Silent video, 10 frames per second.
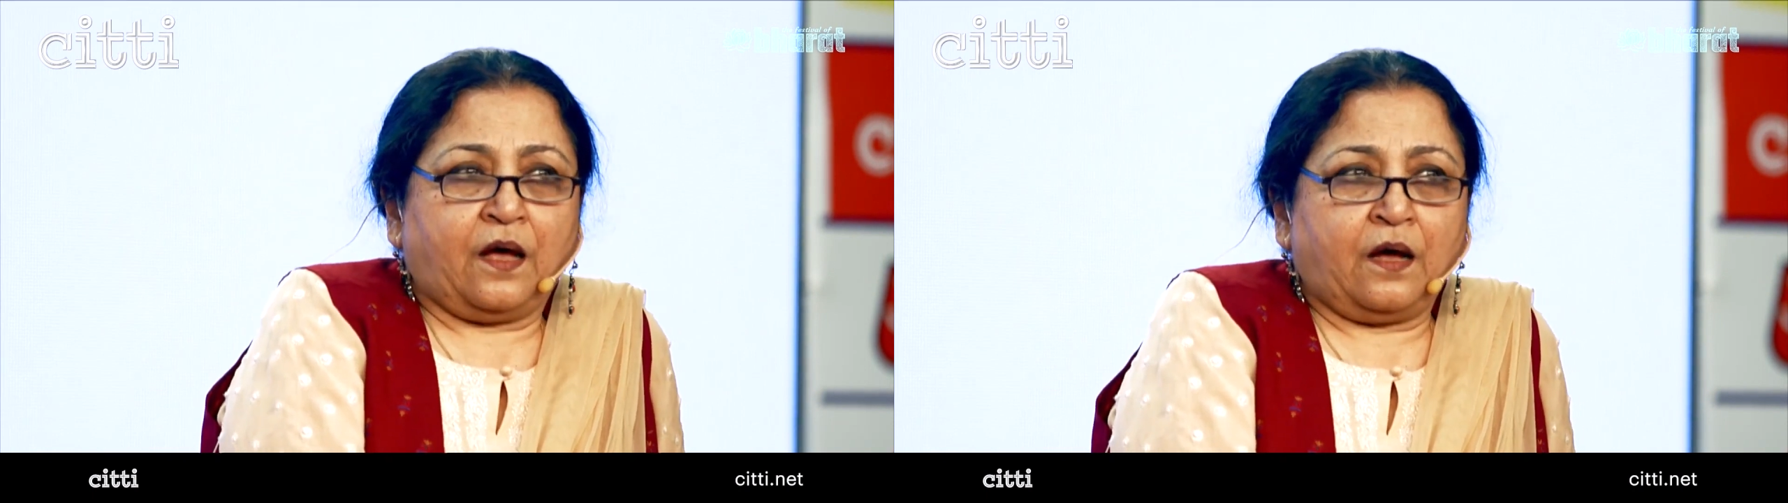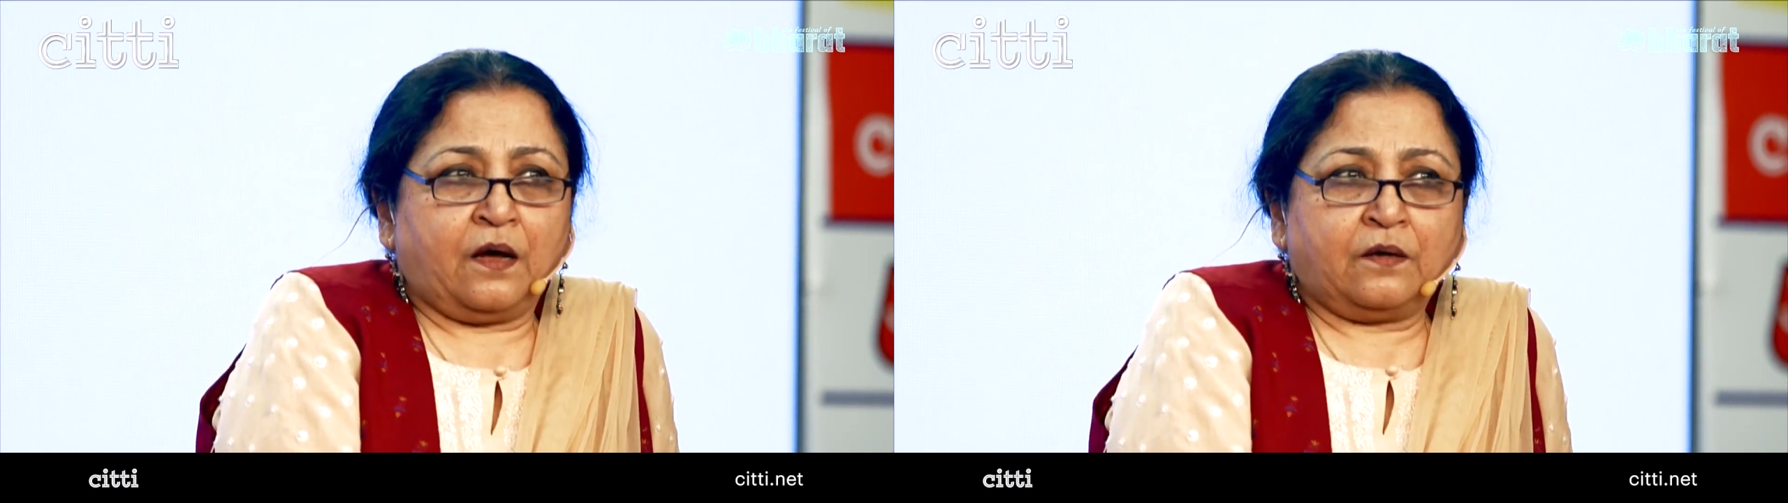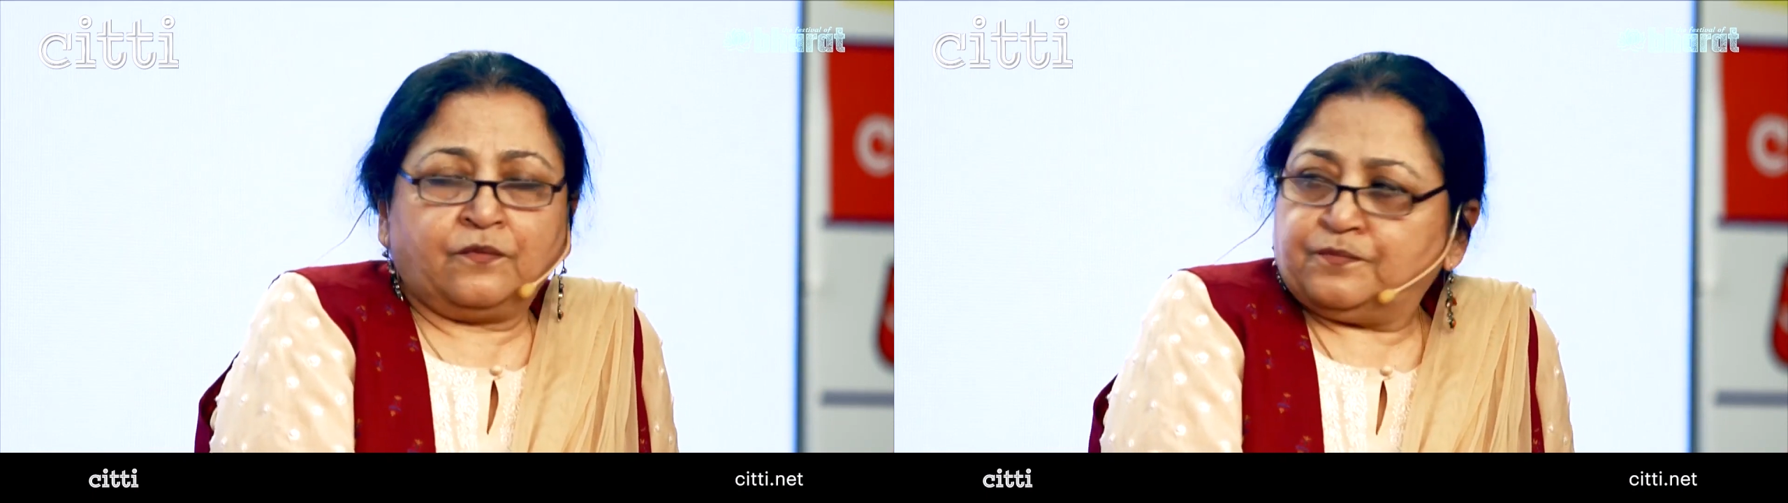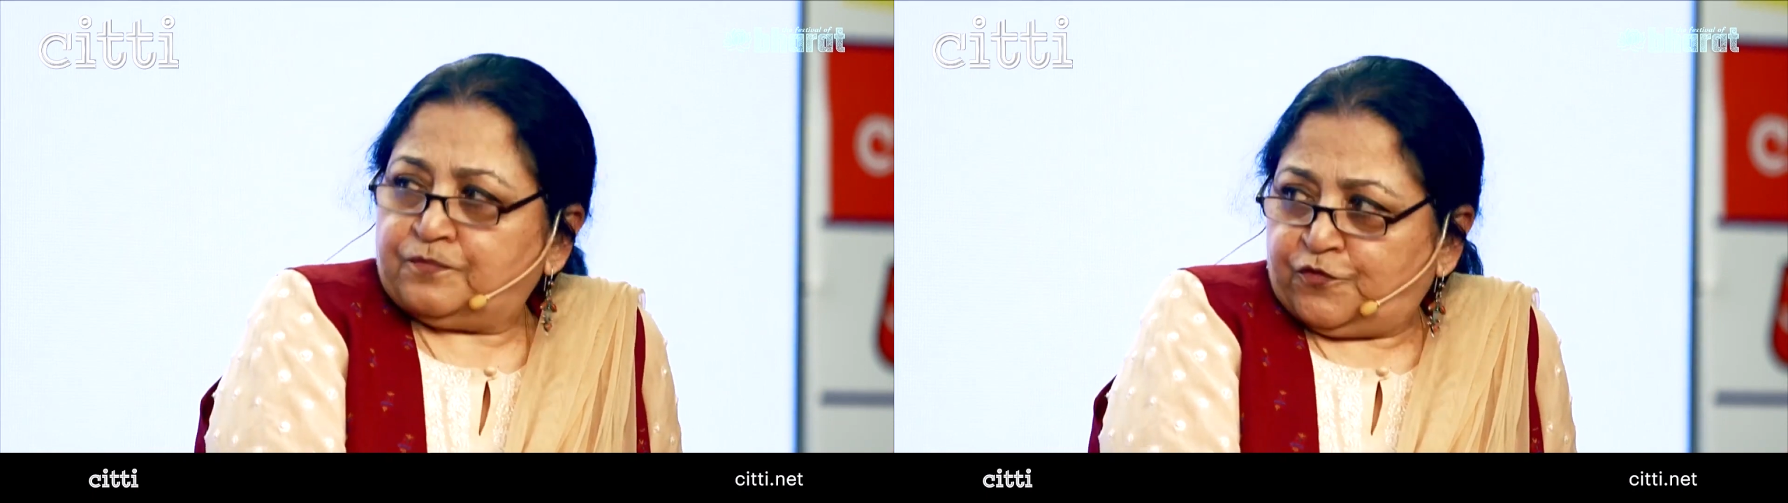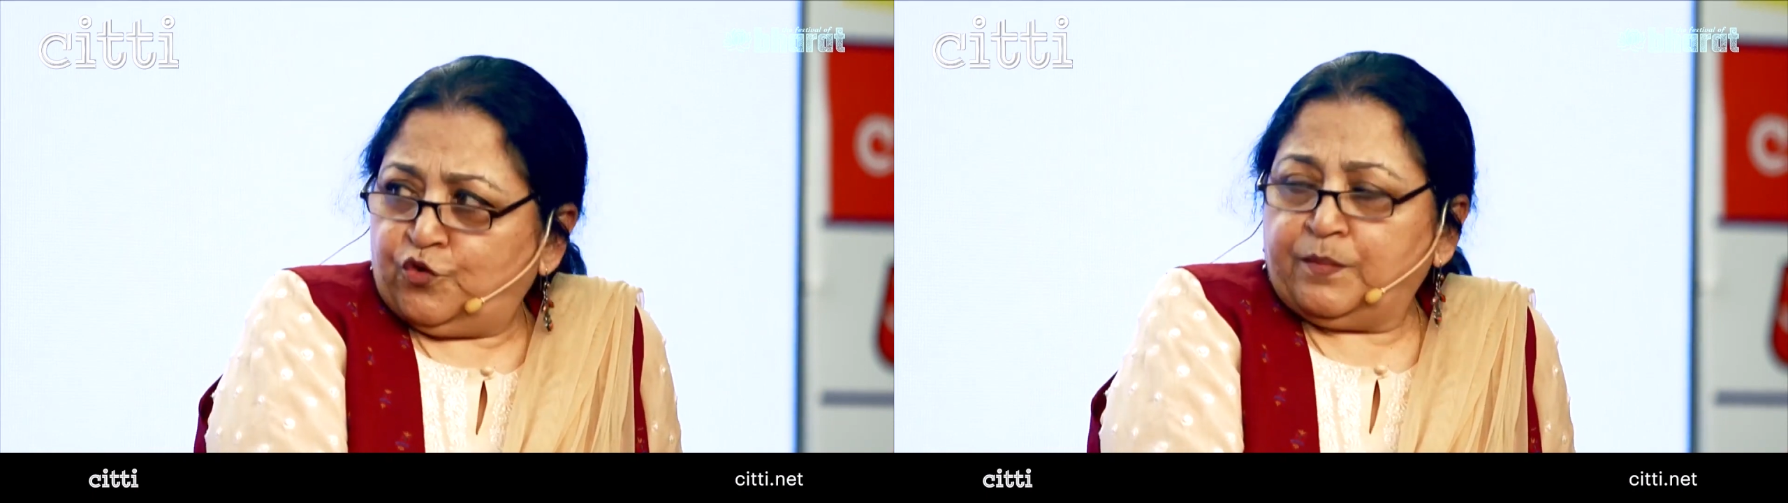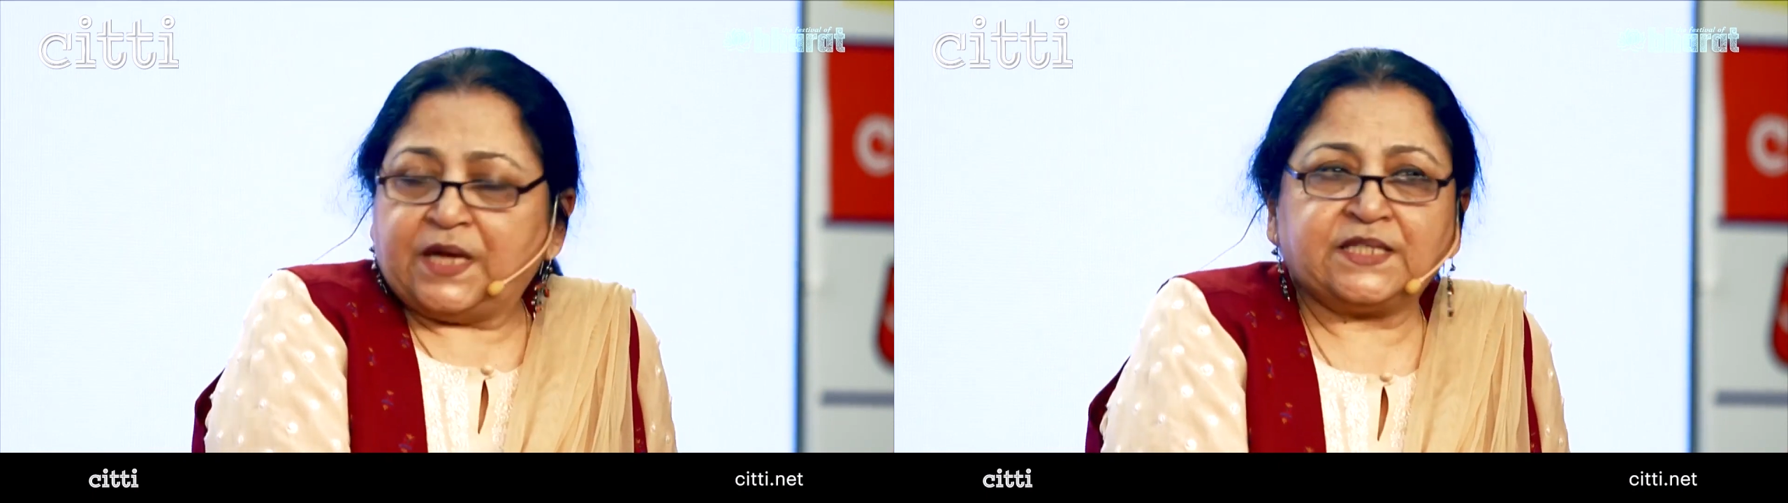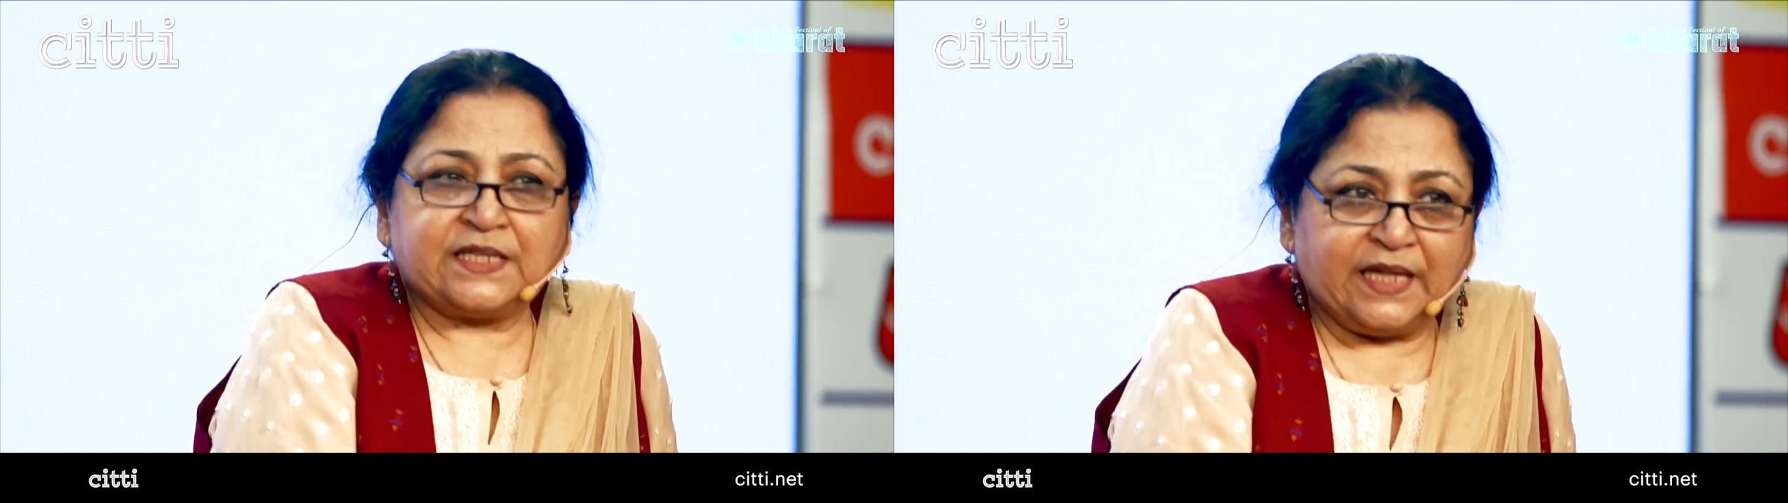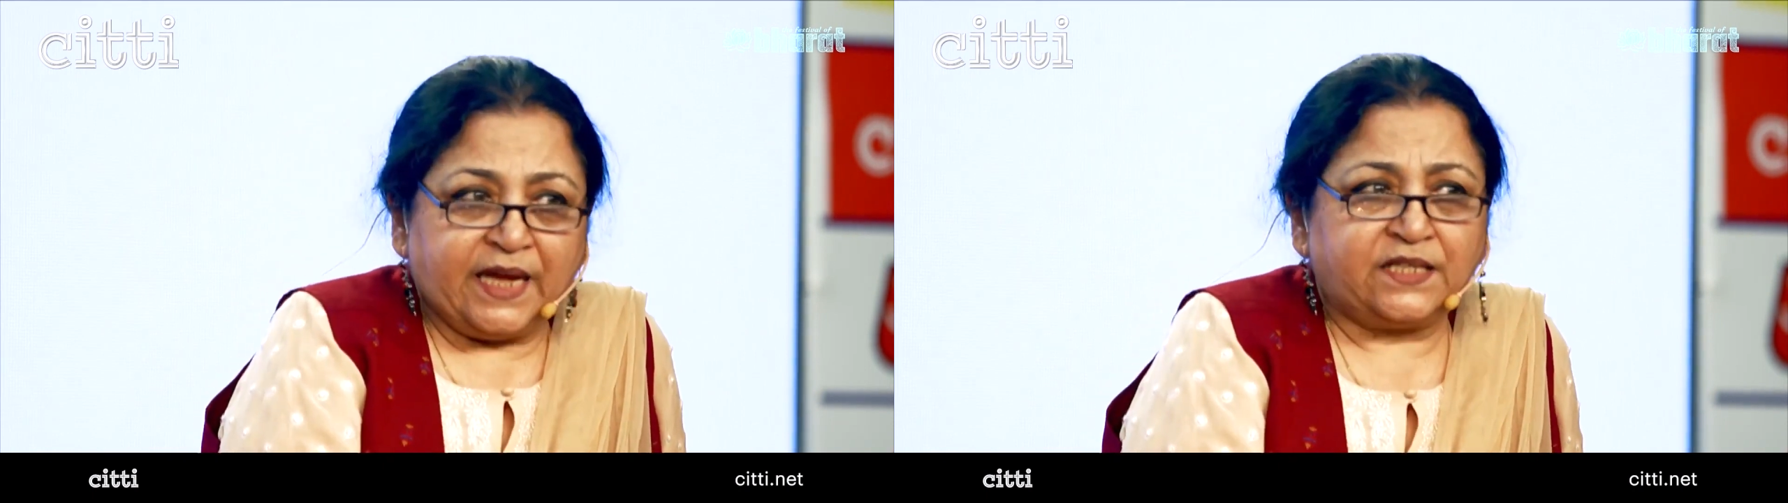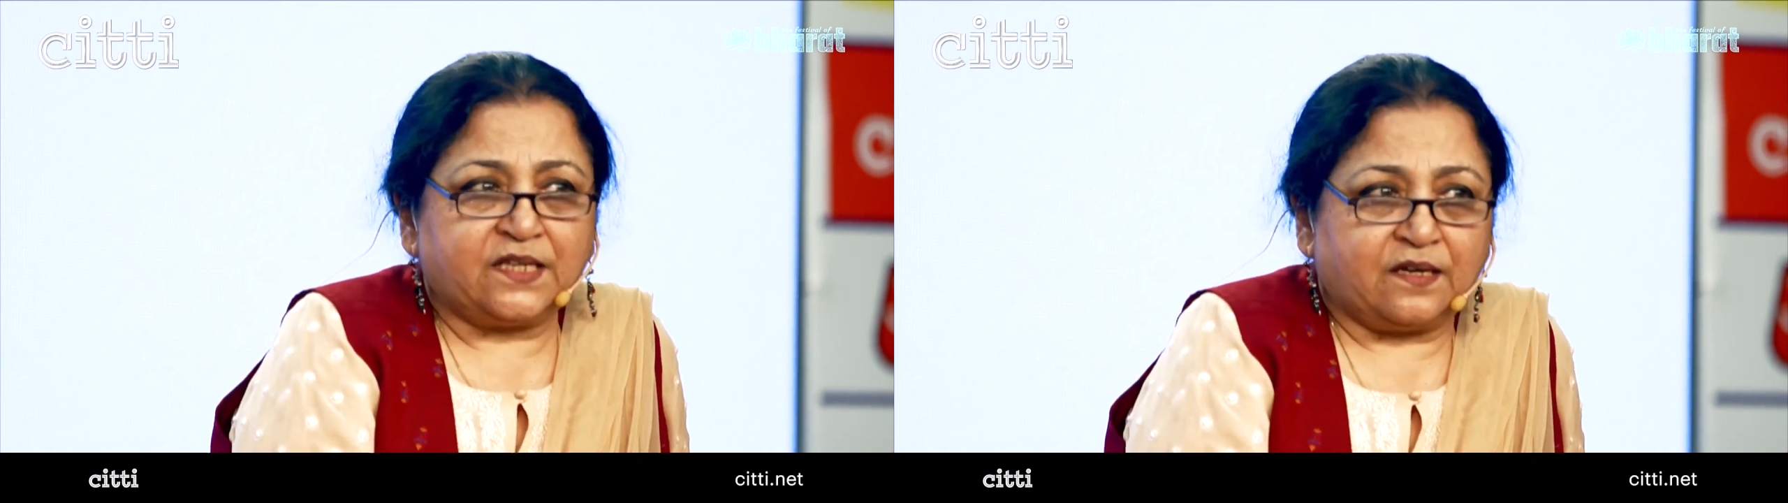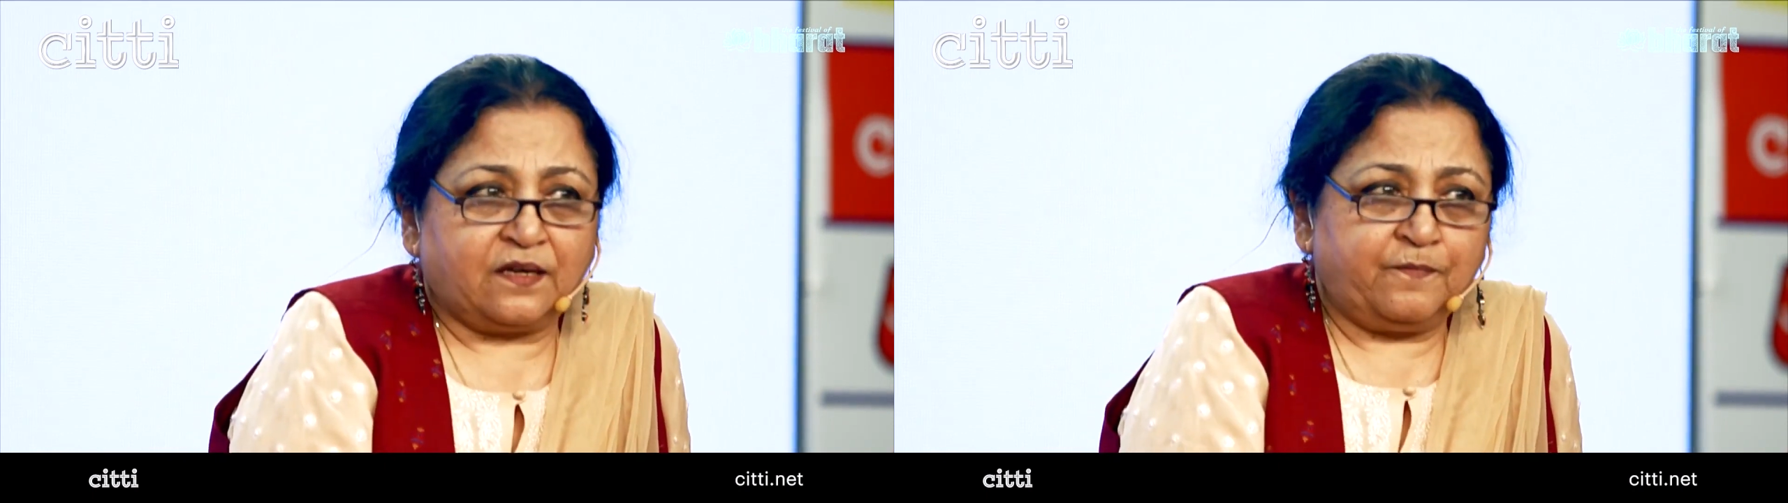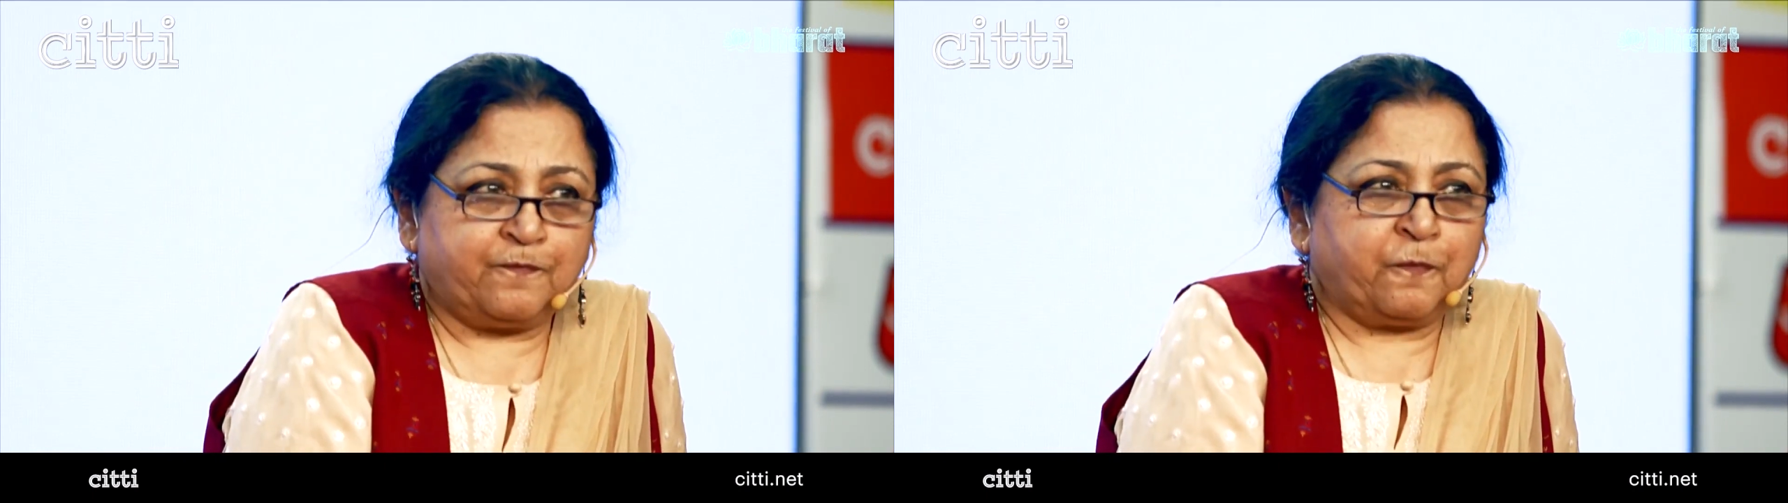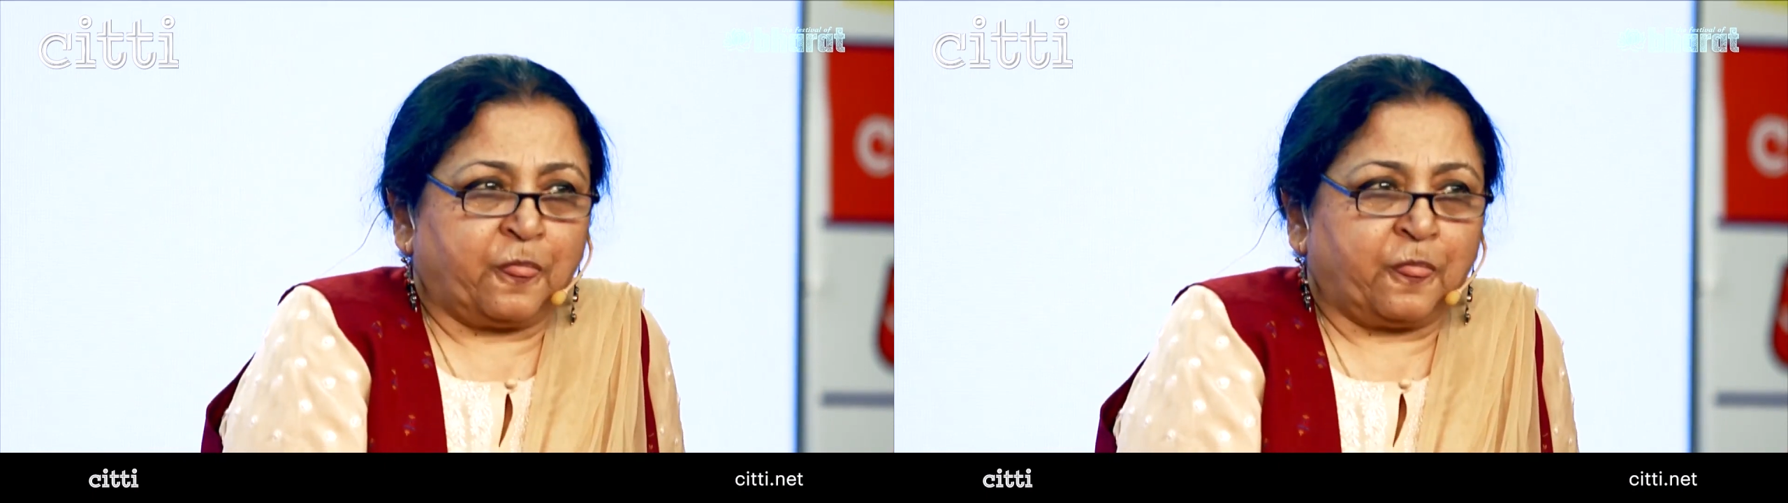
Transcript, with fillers: A uh, few months later,